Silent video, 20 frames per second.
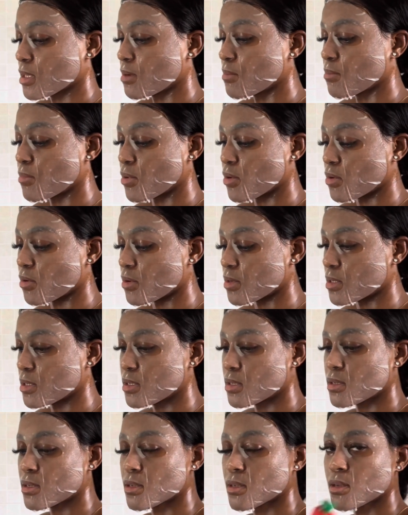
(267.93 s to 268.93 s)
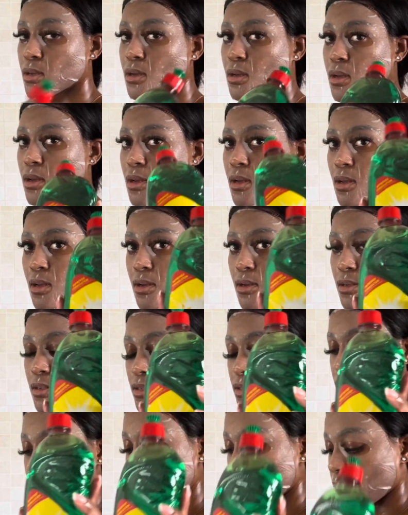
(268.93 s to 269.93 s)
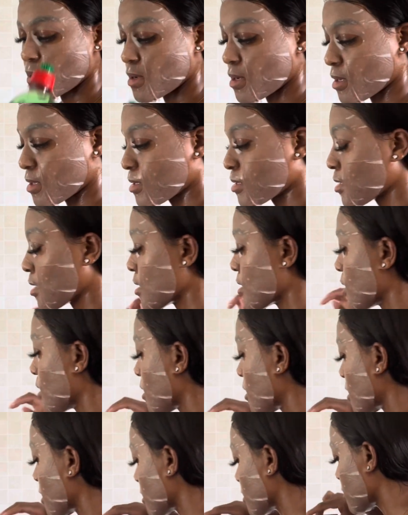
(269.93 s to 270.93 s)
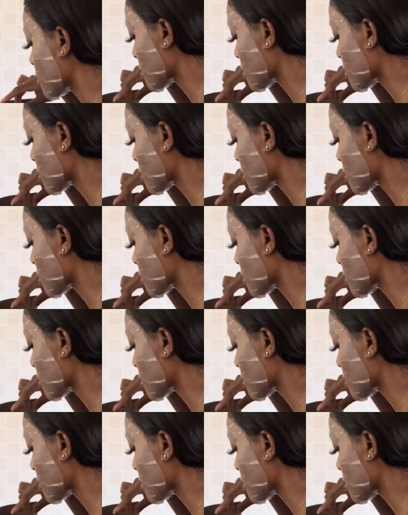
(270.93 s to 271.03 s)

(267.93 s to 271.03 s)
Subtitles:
Bored. Just ran out of sunlight.